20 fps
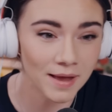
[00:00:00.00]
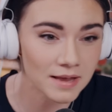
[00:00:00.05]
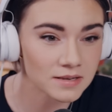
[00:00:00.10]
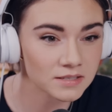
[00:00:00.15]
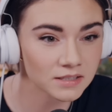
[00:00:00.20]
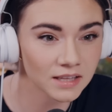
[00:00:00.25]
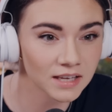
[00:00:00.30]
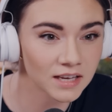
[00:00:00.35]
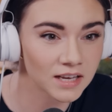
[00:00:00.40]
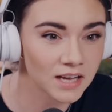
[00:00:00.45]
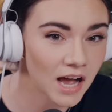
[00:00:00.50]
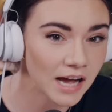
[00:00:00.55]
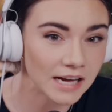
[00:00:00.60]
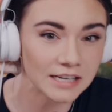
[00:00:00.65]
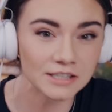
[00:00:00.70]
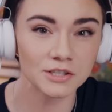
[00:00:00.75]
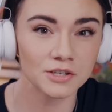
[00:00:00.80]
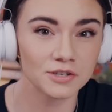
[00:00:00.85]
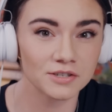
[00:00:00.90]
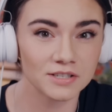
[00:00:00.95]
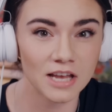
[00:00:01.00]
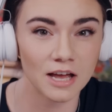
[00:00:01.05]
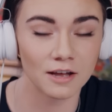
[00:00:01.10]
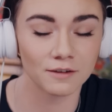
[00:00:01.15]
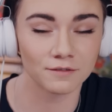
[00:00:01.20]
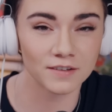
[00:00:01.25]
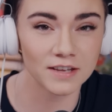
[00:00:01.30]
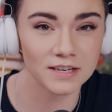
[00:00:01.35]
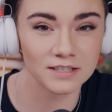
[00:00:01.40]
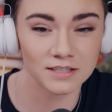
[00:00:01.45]
basically conned
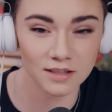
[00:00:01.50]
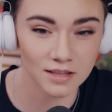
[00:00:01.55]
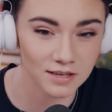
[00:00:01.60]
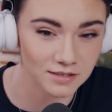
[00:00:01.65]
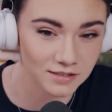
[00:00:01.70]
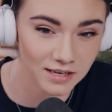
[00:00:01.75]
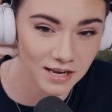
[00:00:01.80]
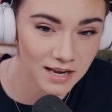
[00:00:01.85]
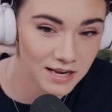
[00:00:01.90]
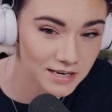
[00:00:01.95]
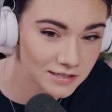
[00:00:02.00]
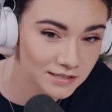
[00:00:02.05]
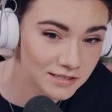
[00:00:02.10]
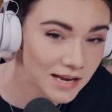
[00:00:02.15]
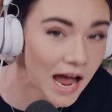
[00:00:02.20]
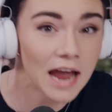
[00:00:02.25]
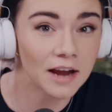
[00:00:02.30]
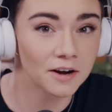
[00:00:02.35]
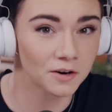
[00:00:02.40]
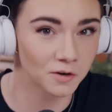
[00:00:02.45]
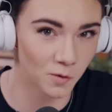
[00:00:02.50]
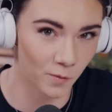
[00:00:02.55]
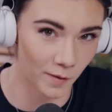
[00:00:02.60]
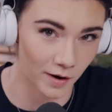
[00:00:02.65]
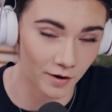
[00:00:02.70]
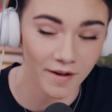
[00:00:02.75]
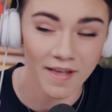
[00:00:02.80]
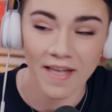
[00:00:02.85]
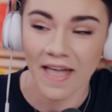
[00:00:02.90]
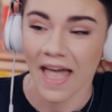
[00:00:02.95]
yourself into this entire
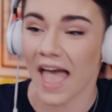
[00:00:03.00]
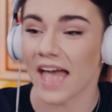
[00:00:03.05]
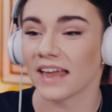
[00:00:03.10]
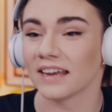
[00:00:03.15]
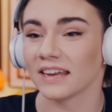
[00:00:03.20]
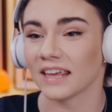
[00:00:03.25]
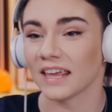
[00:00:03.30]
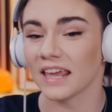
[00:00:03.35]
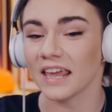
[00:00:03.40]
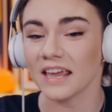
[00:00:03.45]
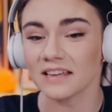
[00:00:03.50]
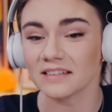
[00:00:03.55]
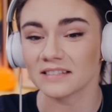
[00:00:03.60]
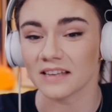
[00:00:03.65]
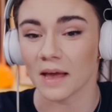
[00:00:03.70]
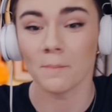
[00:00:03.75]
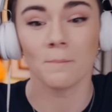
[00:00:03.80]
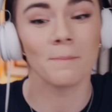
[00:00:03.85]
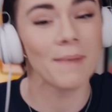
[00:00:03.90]
career. And he is a